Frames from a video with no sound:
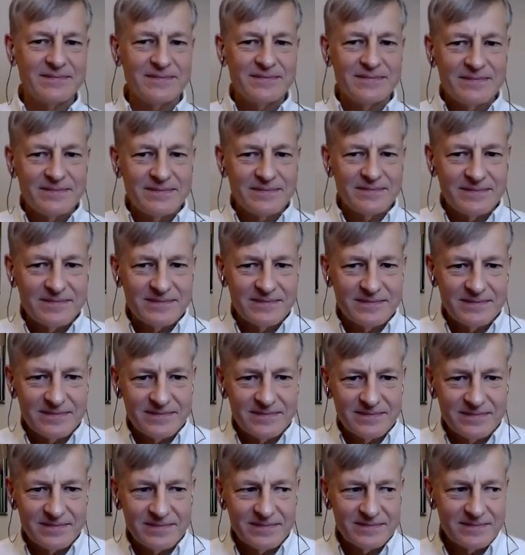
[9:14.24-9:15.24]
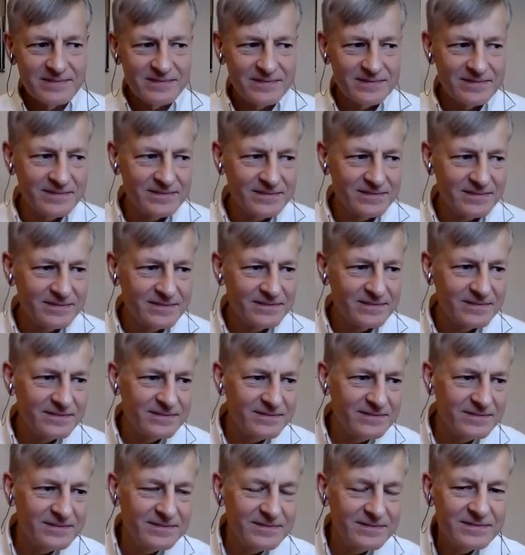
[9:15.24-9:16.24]

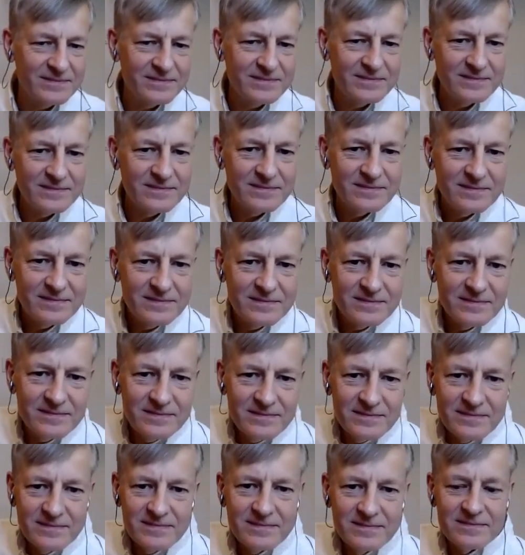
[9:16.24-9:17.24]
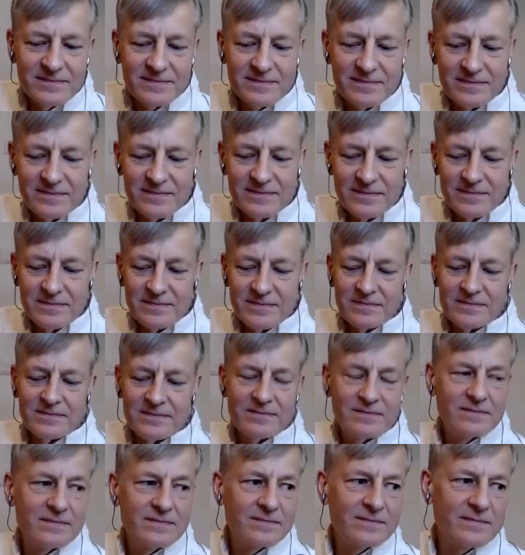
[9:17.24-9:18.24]

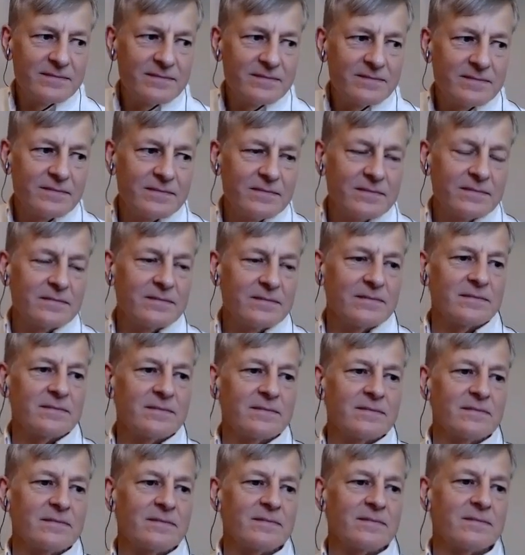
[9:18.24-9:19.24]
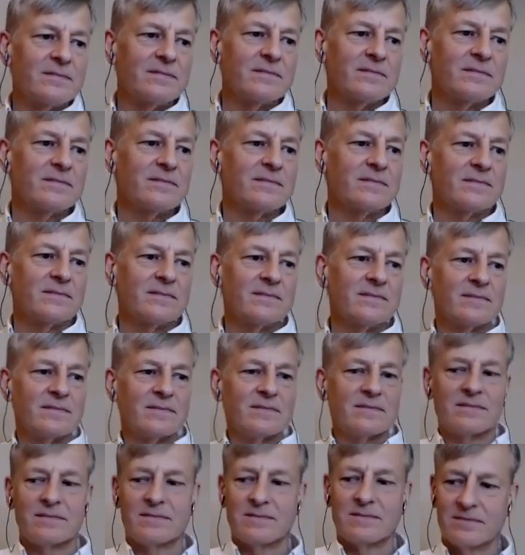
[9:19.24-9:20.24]

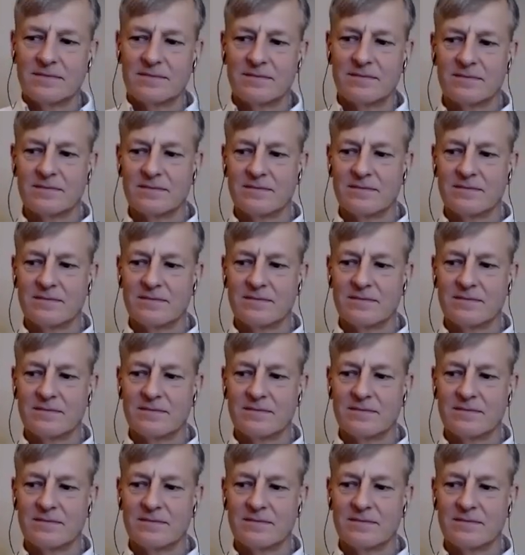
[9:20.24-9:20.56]
(silent)